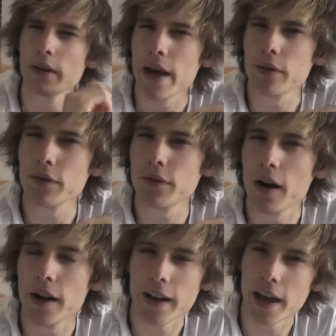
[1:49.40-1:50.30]
never
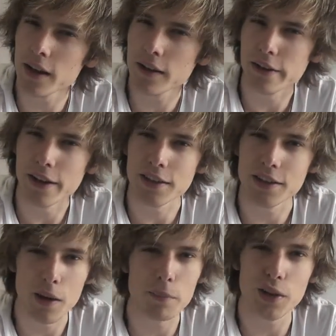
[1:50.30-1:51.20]
find anything as
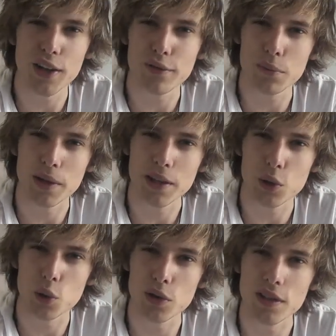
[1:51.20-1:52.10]
unbelievably
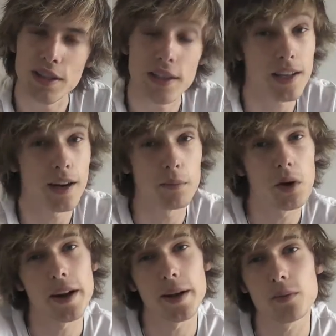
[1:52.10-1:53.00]
cool as this, and I'm
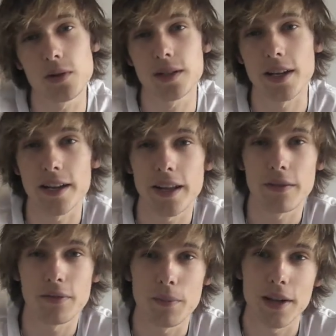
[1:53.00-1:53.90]
not able to say
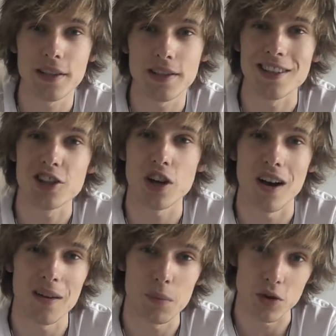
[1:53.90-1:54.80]
that for many
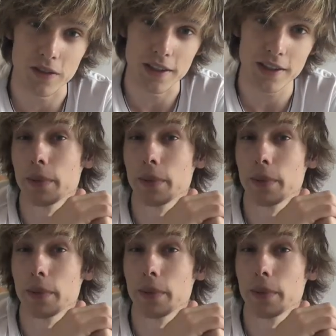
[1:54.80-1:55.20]
CGI movies.